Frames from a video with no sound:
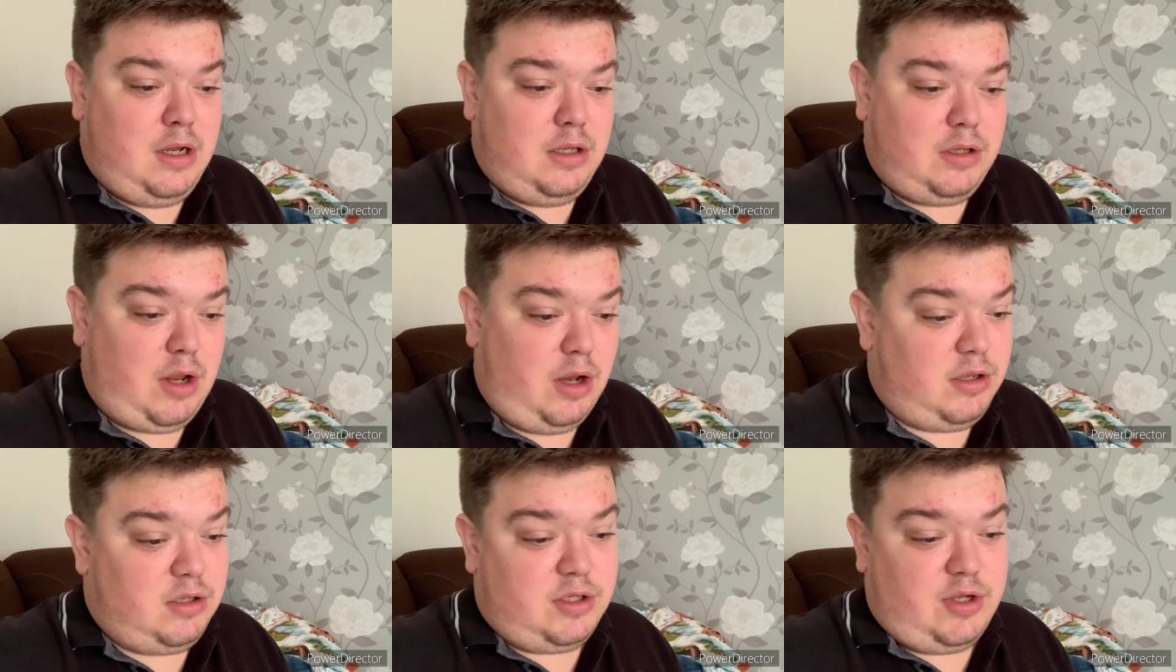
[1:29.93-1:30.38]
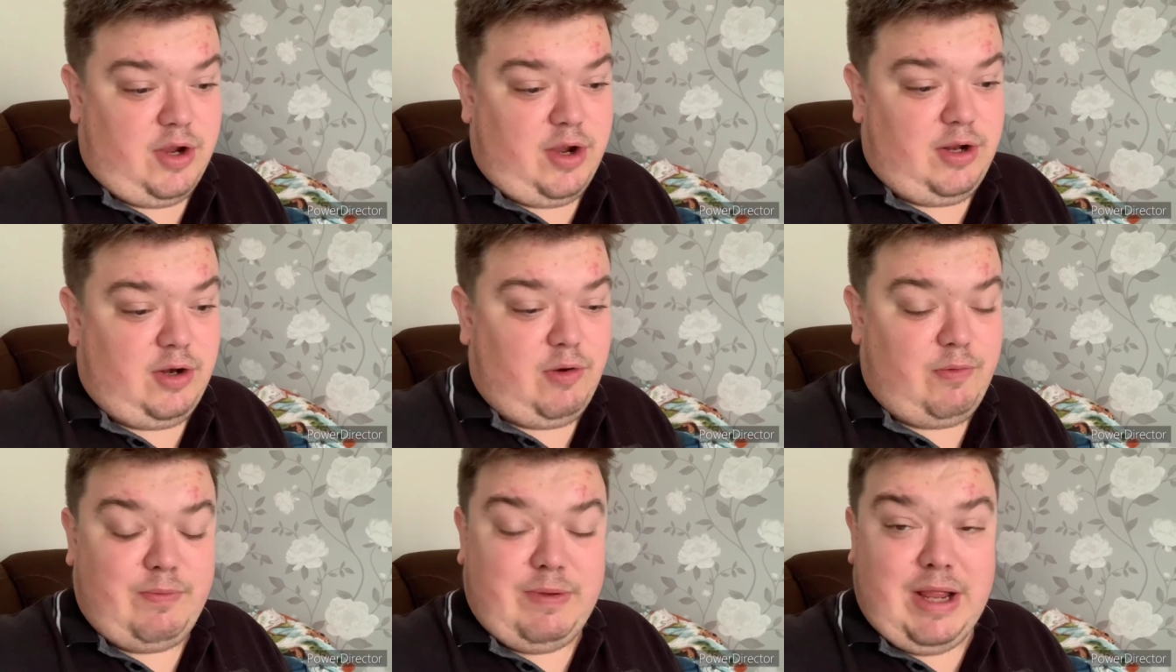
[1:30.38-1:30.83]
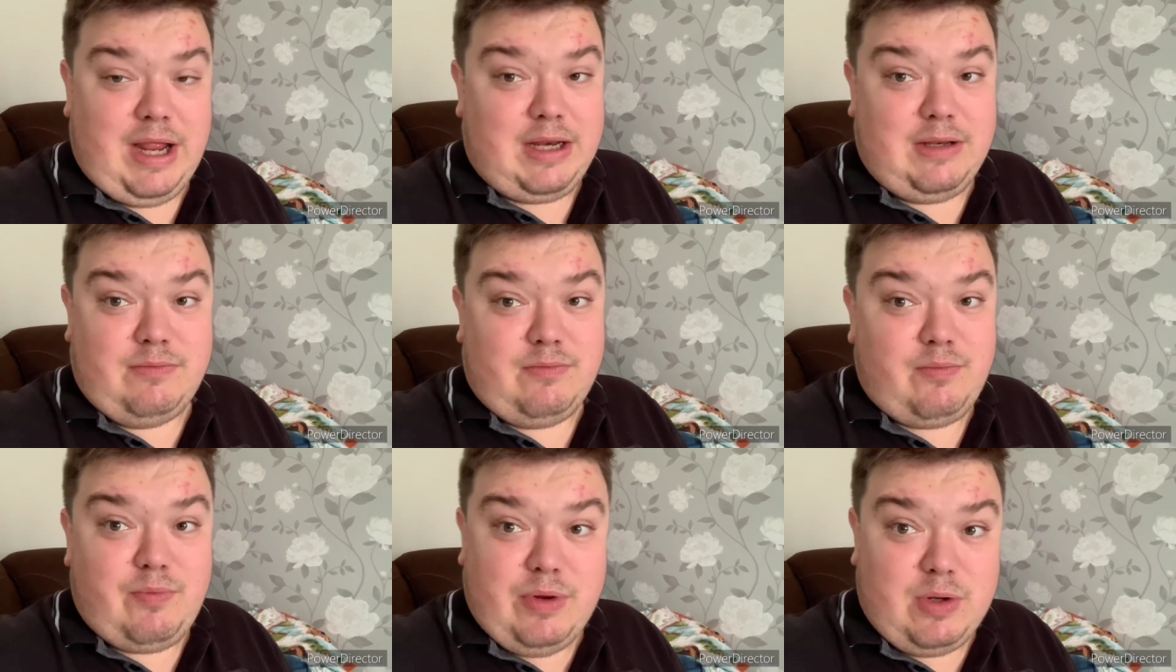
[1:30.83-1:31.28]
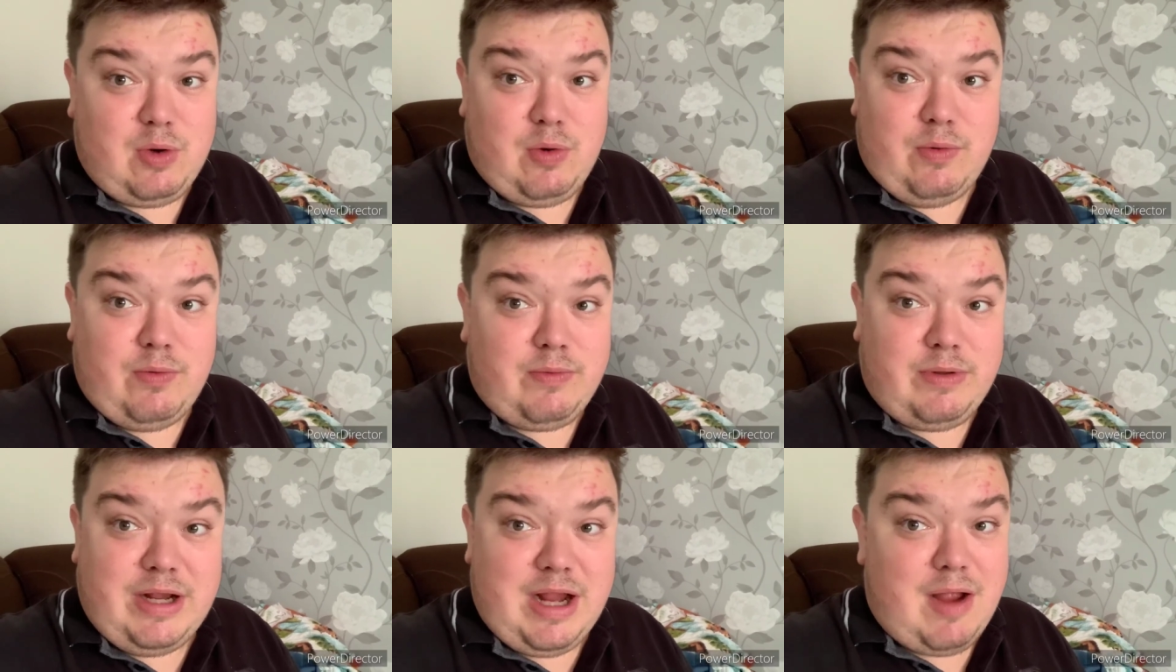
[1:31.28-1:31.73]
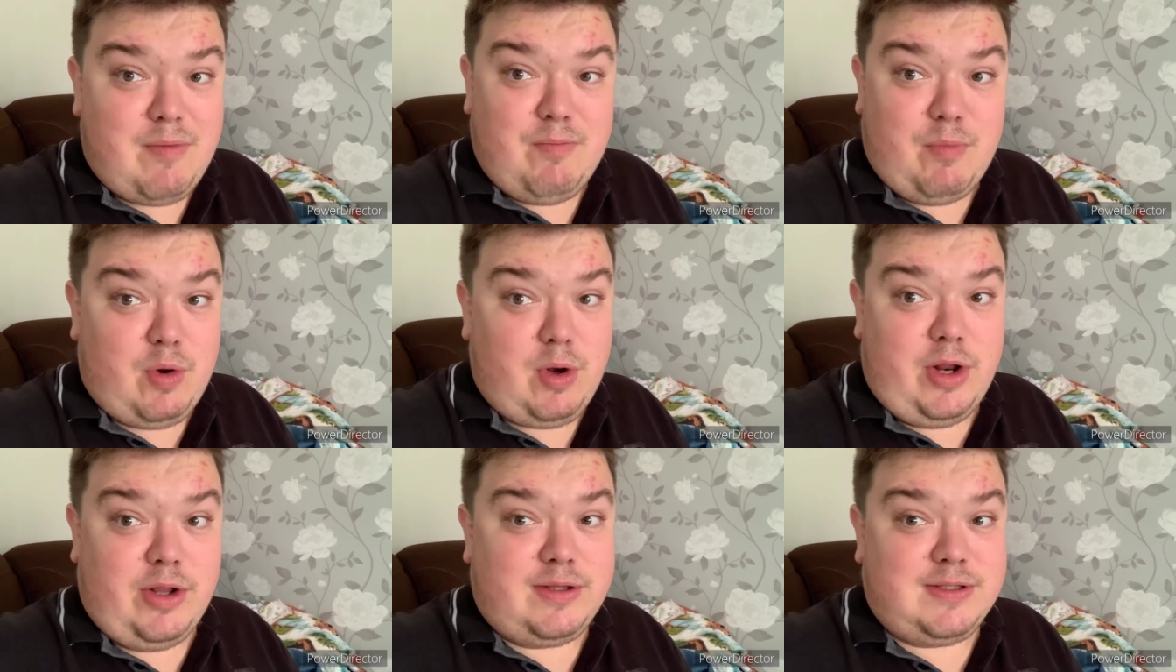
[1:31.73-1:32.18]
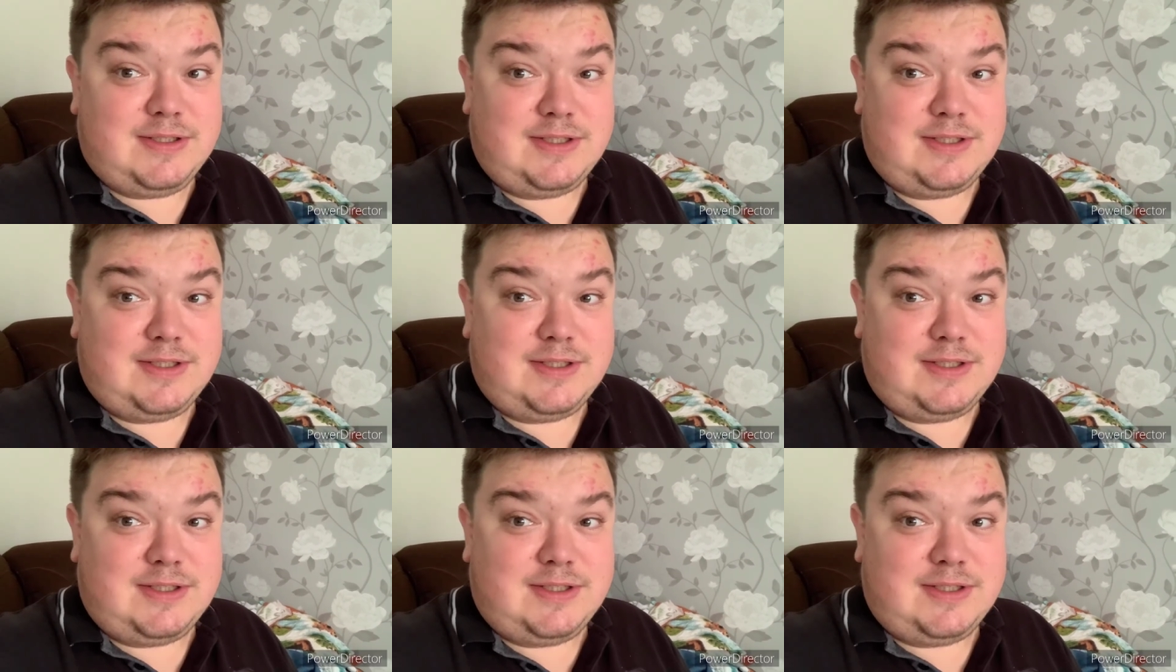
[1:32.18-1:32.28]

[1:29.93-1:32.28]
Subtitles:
don't turn up, then we could get mullered.